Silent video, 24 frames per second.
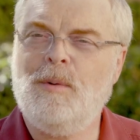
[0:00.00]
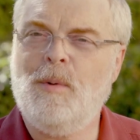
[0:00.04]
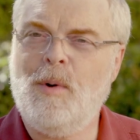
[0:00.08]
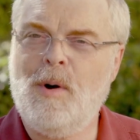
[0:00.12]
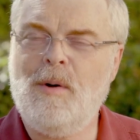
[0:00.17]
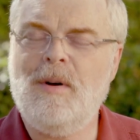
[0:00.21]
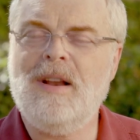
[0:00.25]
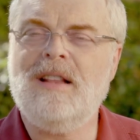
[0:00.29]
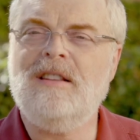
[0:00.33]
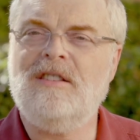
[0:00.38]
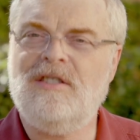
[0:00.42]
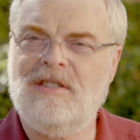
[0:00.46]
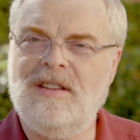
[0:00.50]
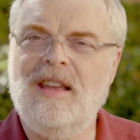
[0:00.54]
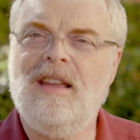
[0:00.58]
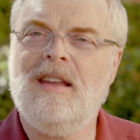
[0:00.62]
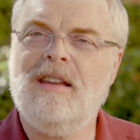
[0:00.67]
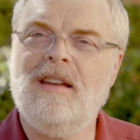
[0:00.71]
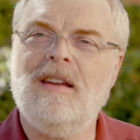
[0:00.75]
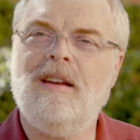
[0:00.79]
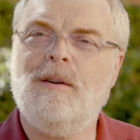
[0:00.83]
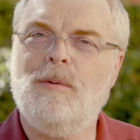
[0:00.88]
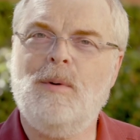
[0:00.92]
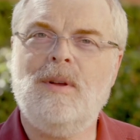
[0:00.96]
we're in
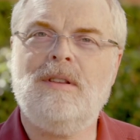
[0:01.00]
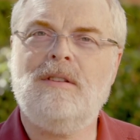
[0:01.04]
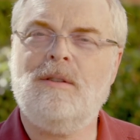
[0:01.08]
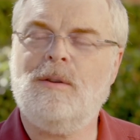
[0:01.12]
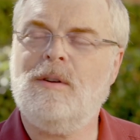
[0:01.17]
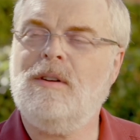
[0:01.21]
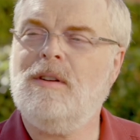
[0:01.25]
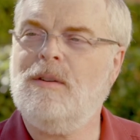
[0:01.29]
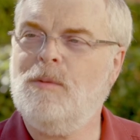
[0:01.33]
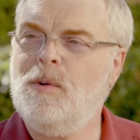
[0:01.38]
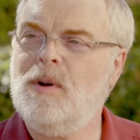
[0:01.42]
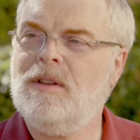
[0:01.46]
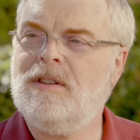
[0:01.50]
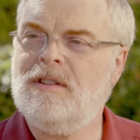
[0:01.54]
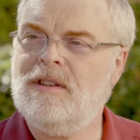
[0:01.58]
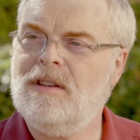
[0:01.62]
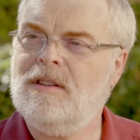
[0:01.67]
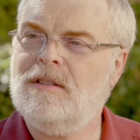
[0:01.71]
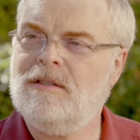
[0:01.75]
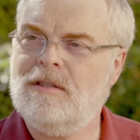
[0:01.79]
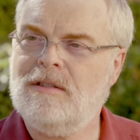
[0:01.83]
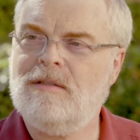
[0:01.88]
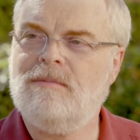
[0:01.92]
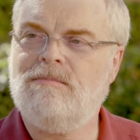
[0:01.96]
sync, which
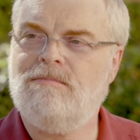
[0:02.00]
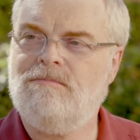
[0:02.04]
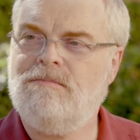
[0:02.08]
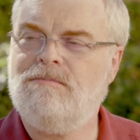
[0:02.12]
is